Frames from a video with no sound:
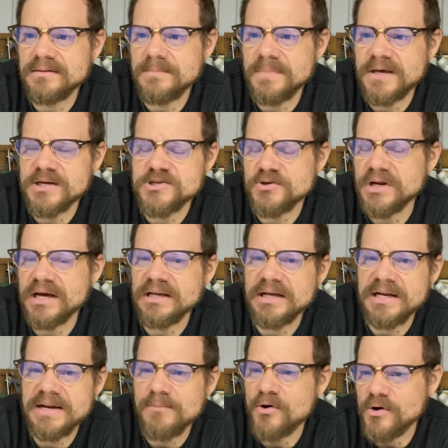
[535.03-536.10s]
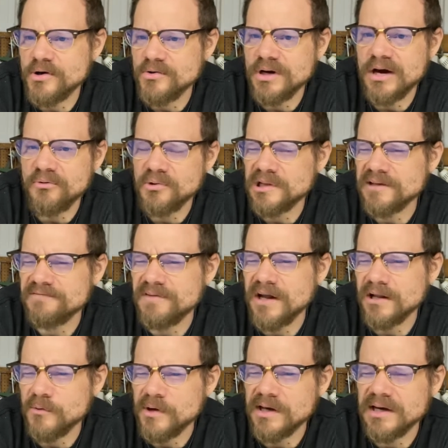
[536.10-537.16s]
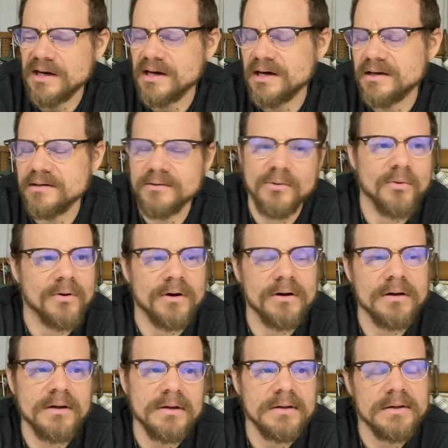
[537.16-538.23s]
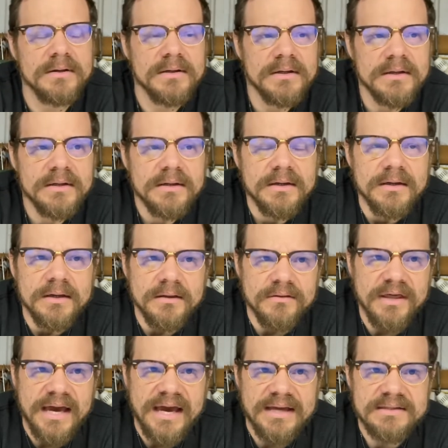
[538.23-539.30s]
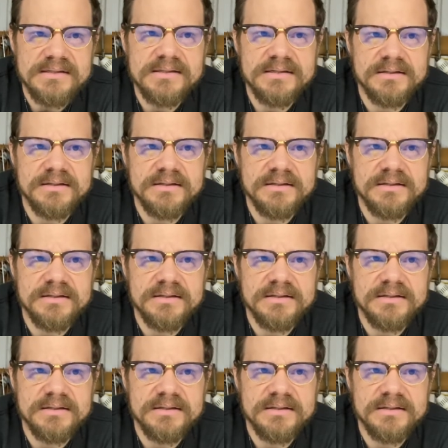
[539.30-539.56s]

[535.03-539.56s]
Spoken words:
because you're not in anymore, you're not really following God, or that